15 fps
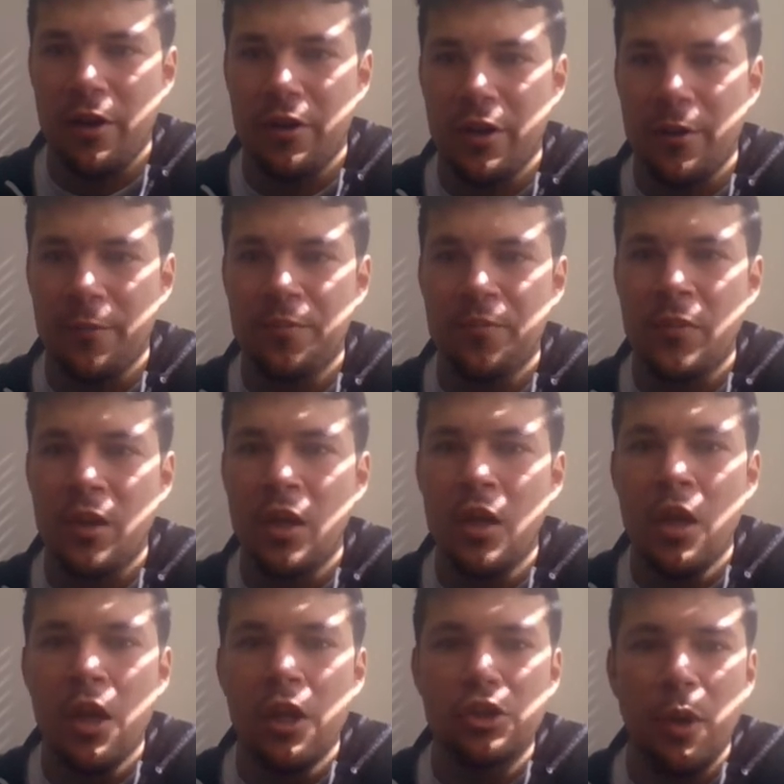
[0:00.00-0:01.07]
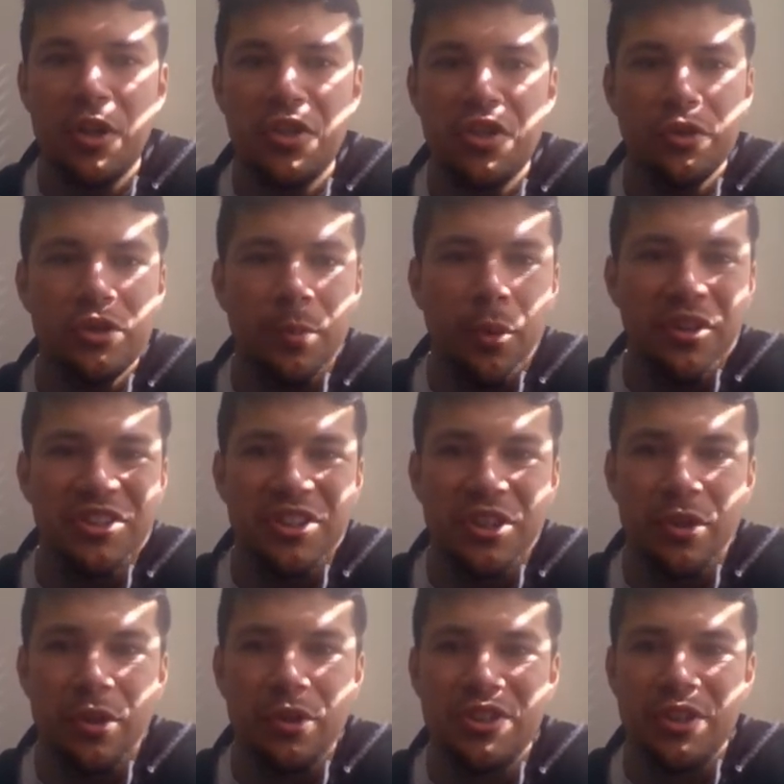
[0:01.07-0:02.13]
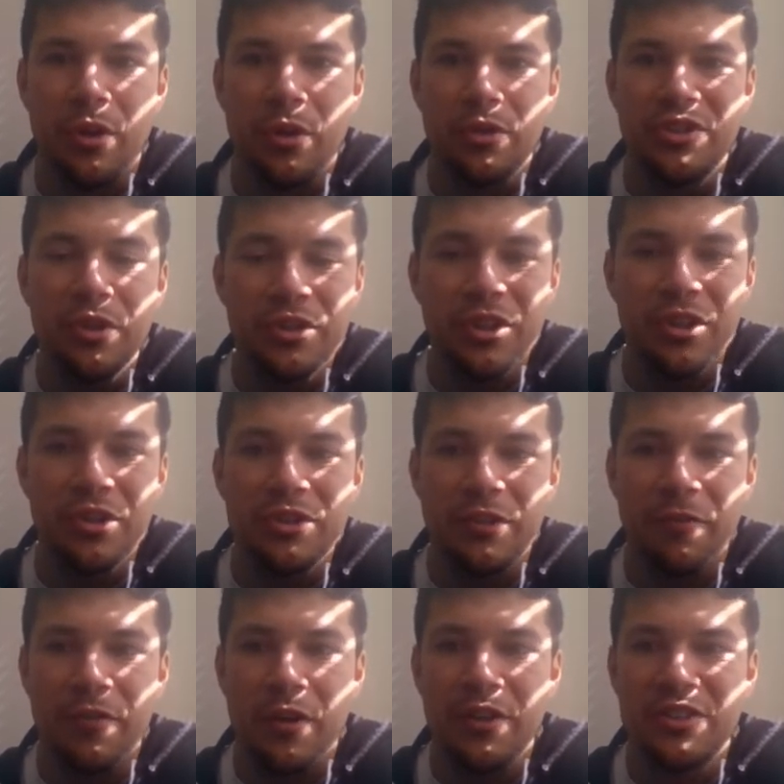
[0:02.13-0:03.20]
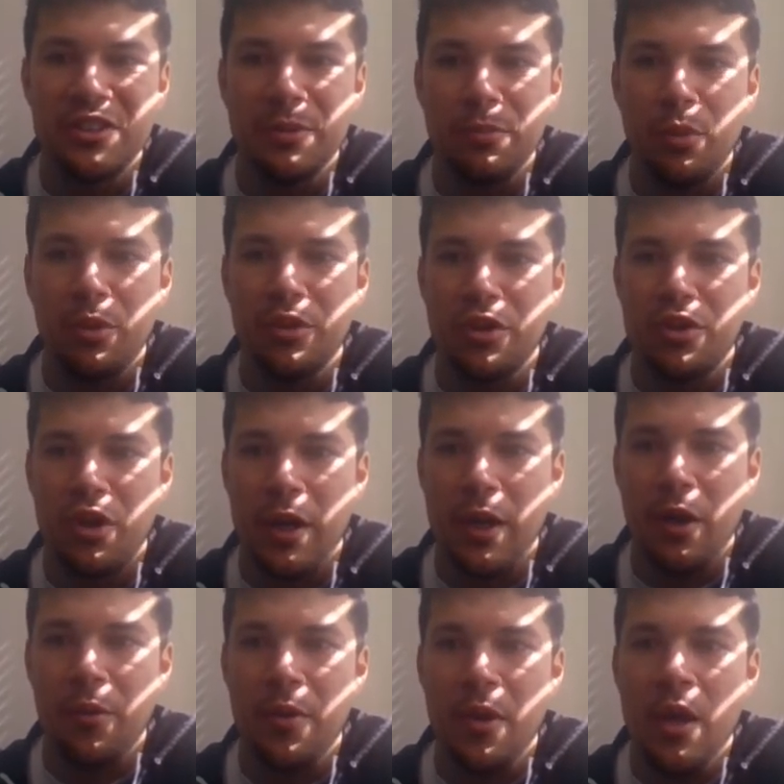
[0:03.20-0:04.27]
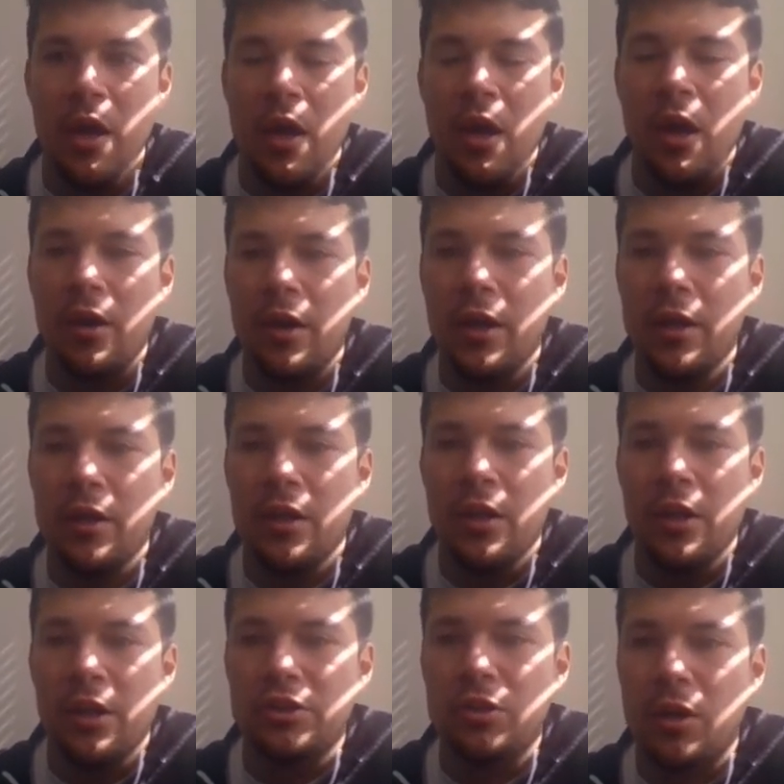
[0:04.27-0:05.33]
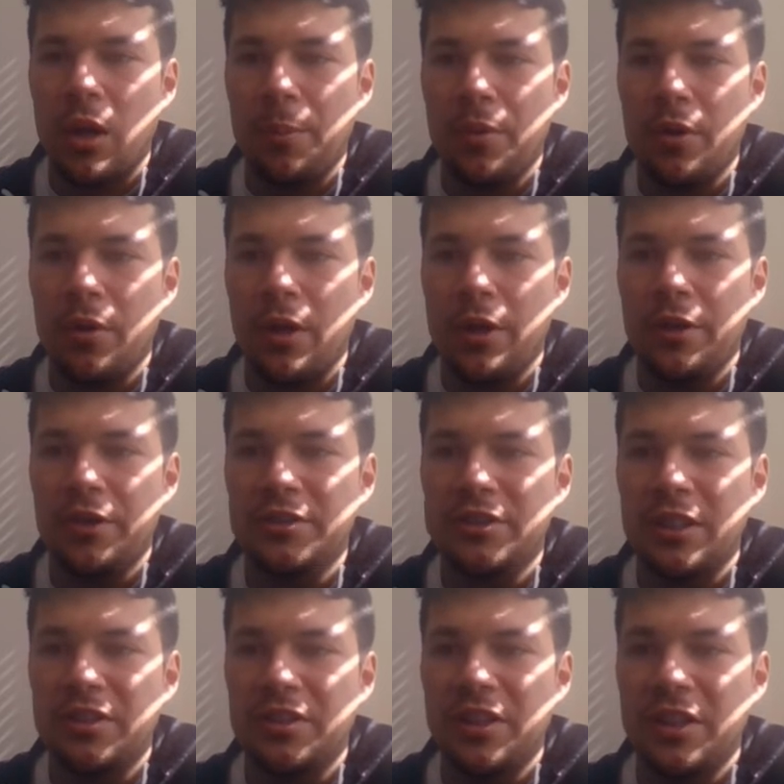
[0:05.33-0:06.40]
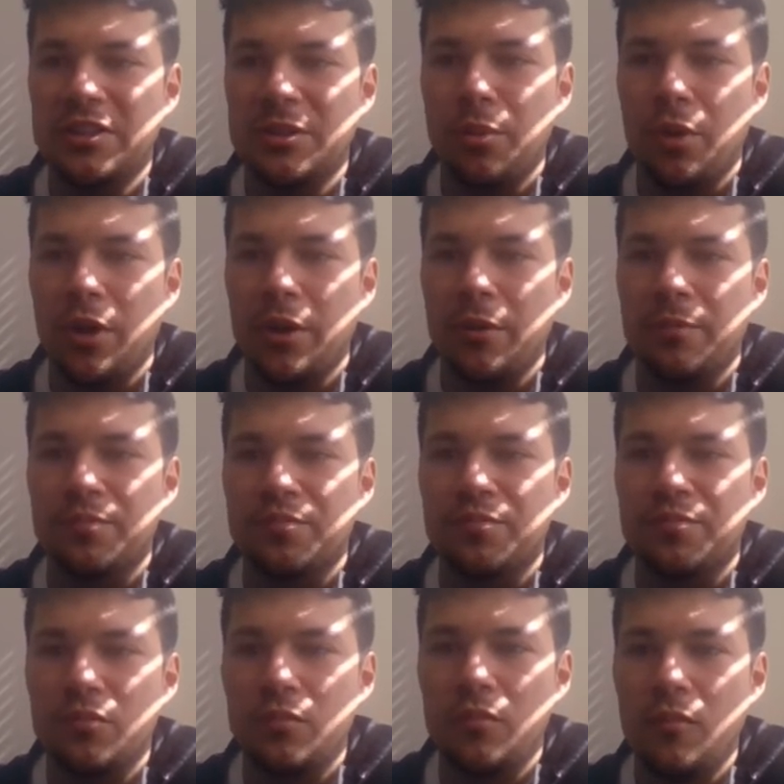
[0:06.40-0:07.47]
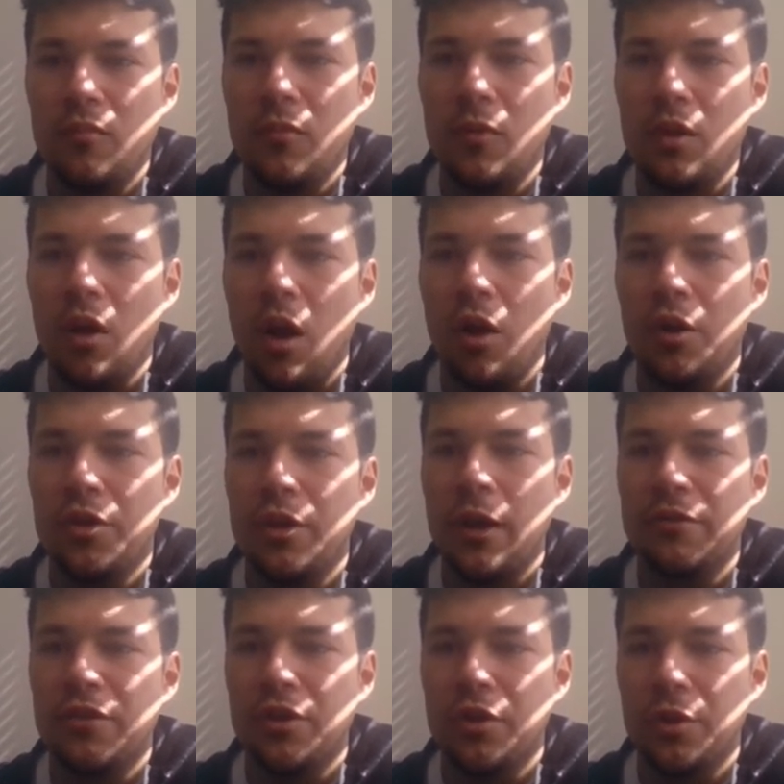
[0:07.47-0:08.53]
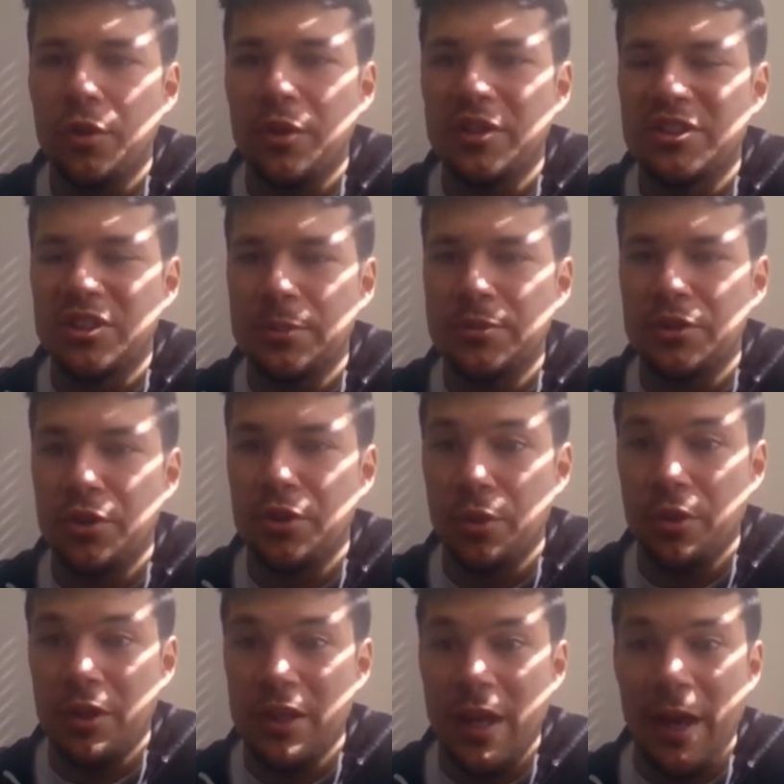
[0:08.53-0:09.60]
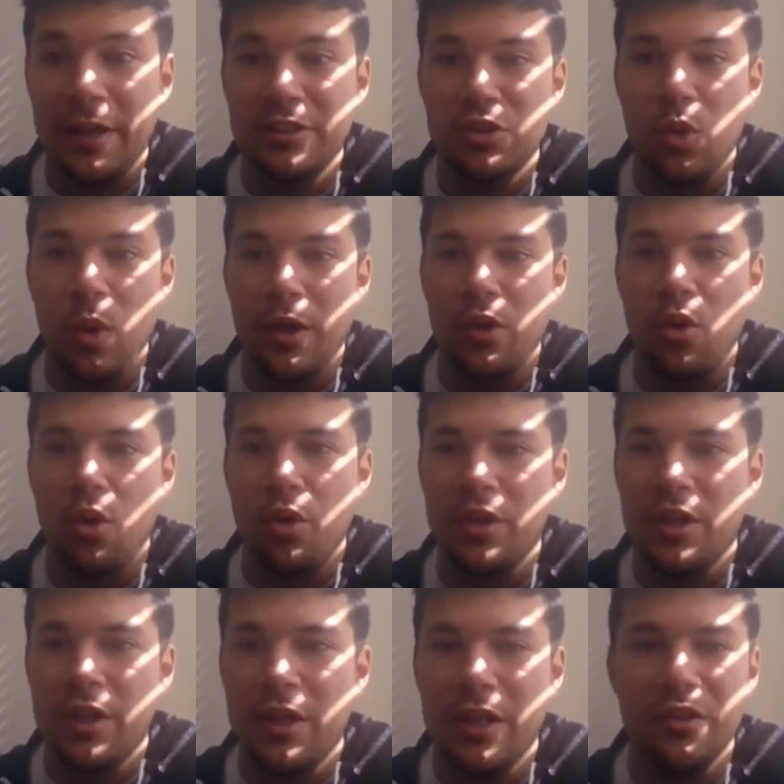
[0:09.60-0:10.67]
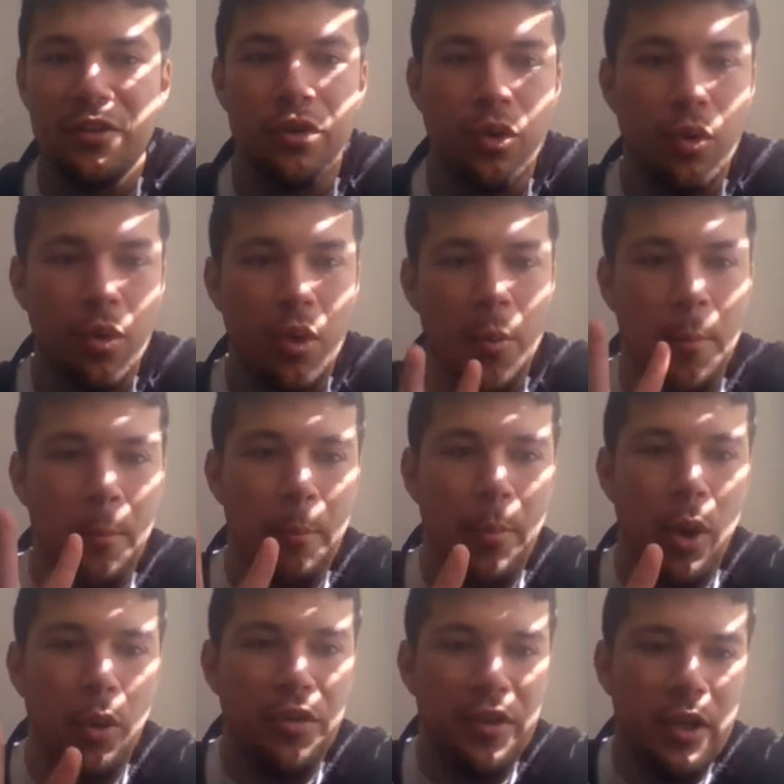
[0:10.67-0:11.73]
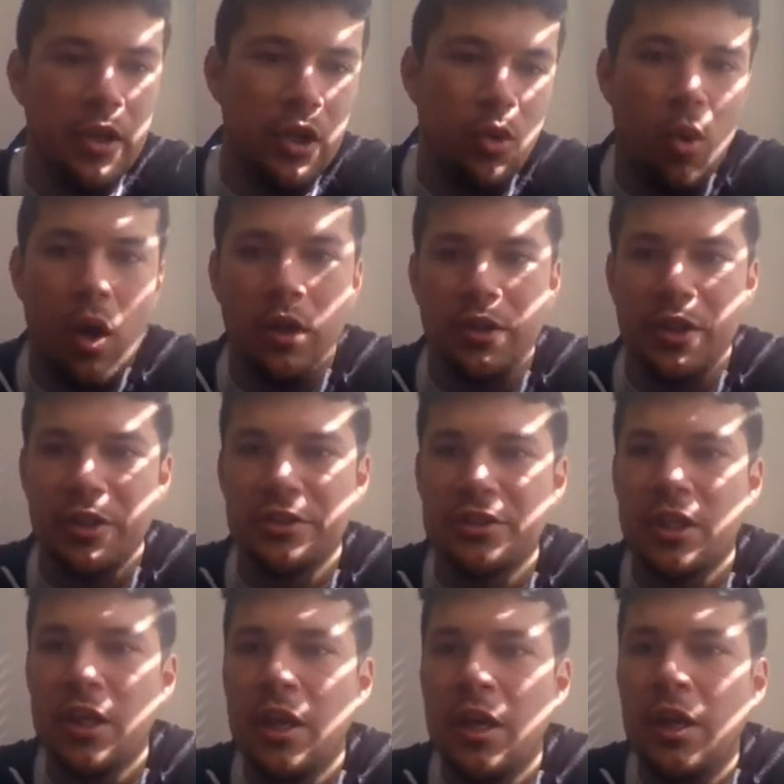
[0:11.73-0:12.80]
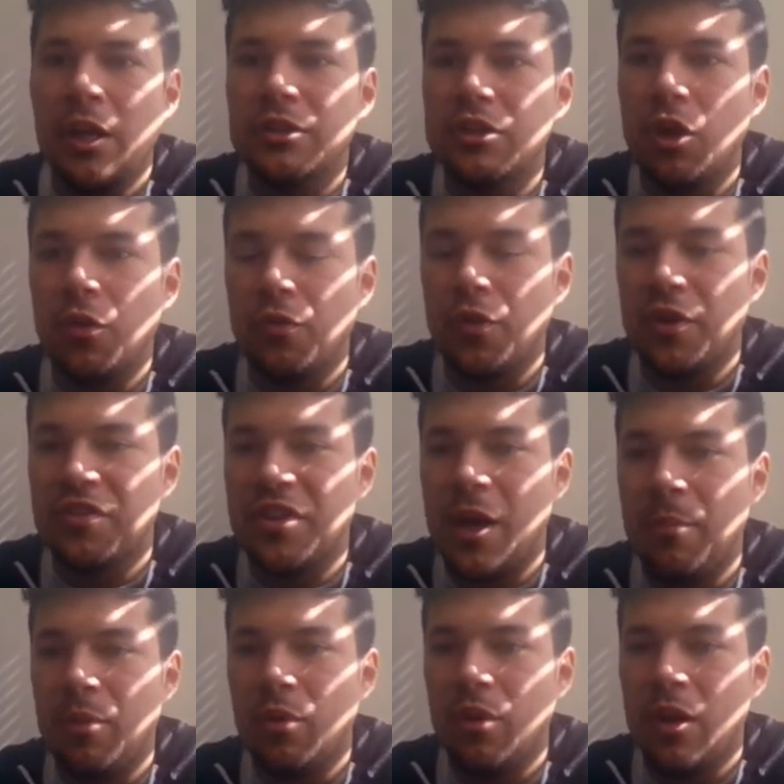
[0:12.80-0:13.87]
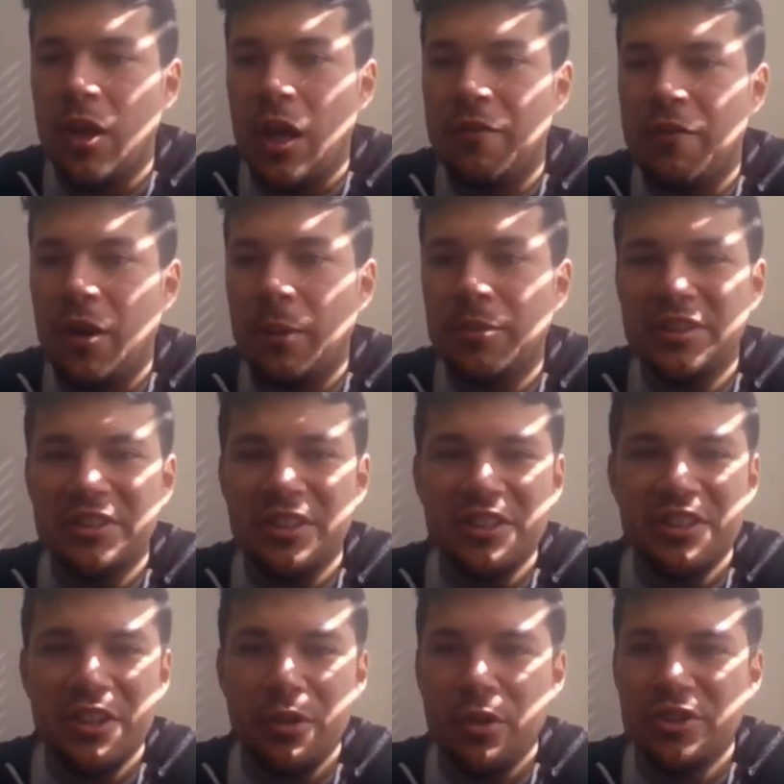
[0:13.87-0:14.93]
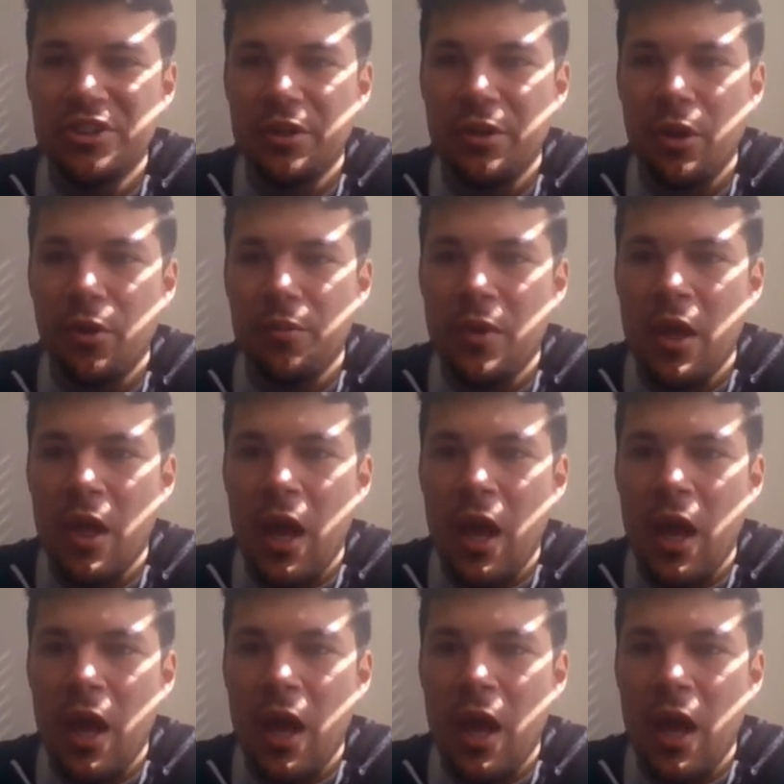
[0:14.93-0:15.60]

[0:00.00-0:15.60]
area. So I chose the point 0, 0. 0, 0 is a very simple one to try out, all right? So what I put right here is that to test a point, all you have to do is substitute the xy coordinate into both inequalities. So for example, if I'm testing 0, 0,